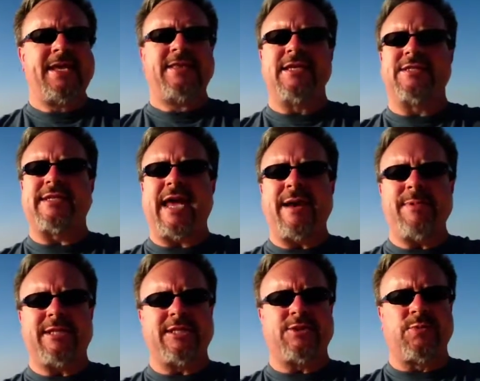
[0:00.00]
The
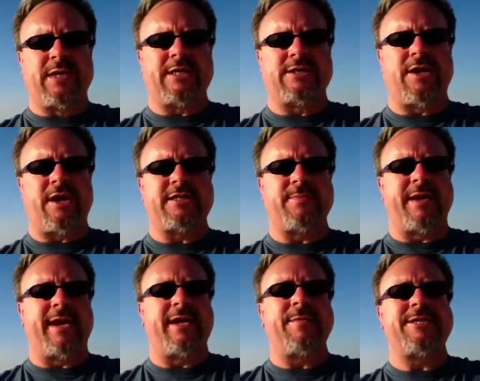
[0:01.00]
assignment this week talked
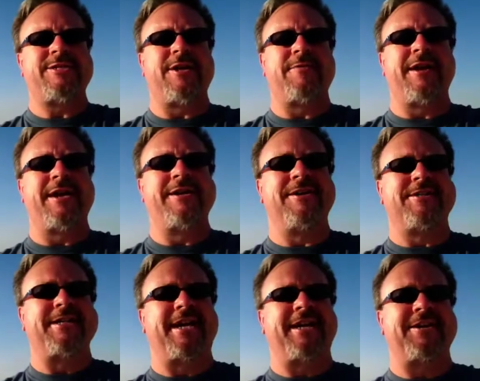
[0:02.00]
about, let me turn around here a
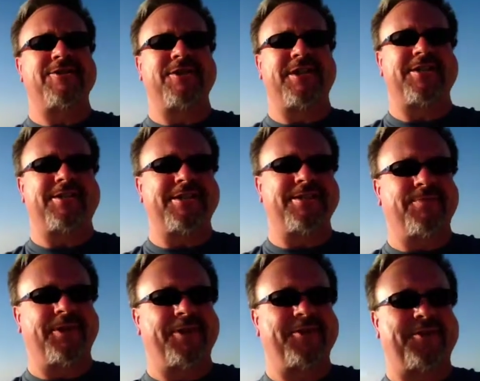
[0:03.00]
second because you're going to see some
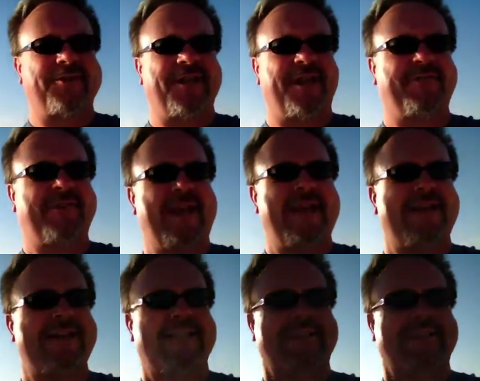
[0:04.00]
really cool stuff. Hang on.